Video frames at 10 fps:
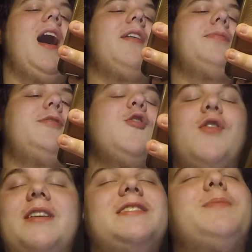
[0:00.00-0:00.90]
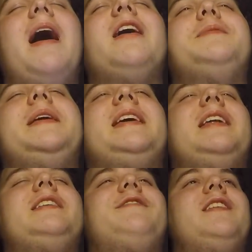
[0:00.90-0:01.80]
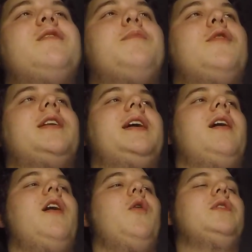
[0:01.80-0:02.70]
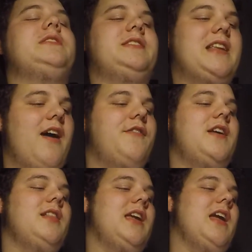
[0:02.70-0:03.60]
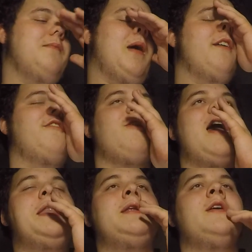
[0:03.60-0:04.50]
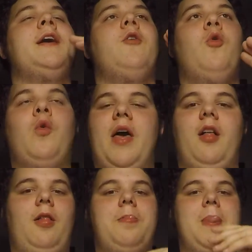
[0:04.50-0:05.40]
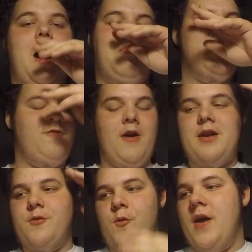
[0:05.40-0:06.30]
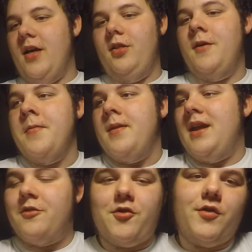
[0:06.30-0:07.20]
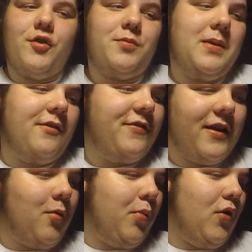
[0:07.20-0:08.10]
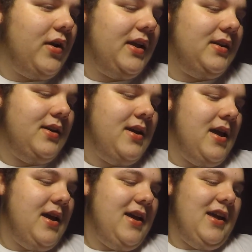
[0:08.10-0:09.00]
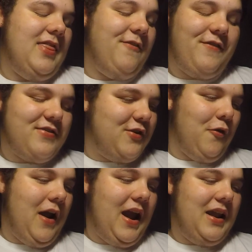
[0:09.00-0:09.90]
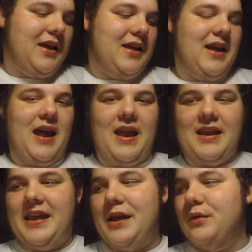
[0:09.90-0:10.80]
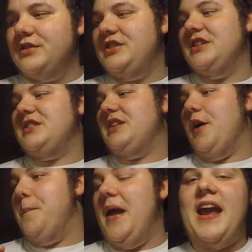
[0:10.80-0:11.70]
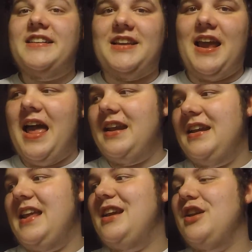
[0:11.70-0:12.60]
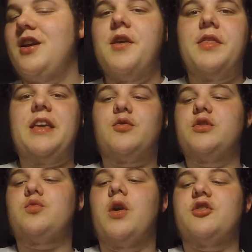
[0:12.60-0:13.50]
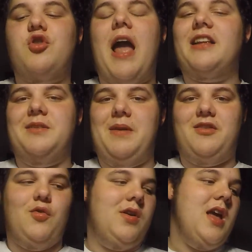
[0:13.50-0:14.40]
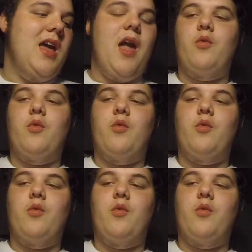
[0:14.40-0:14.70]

Who inspired me to get into fingerboarding was definitely my friend Will. Now, my friend Will introduced me to fingerboarding in the 5th grade, and he was just amazing at it. This was what attracted me to it. It